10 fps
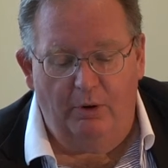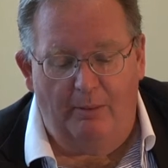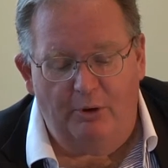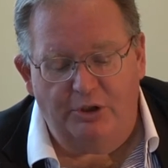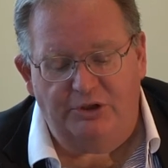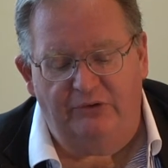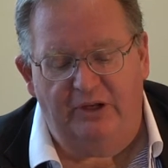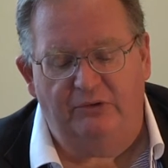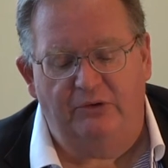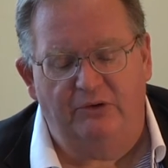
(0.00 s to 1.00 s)

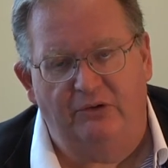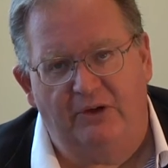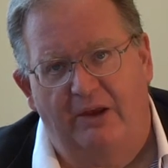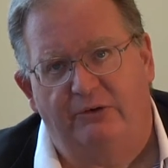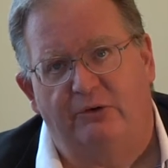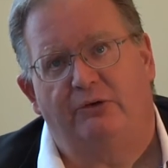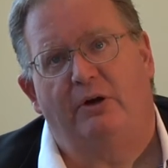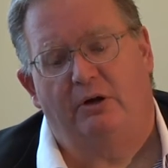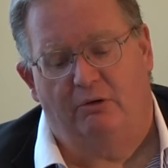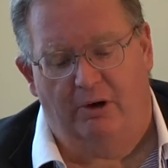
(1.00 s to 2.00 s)
emergencies, disasters,
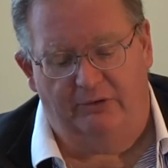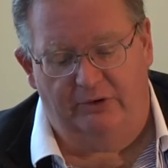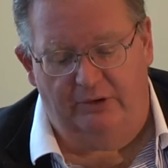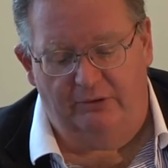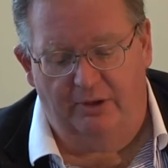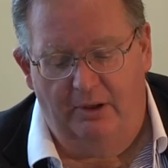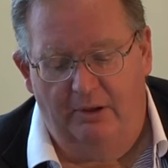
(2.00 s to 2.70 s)
crises.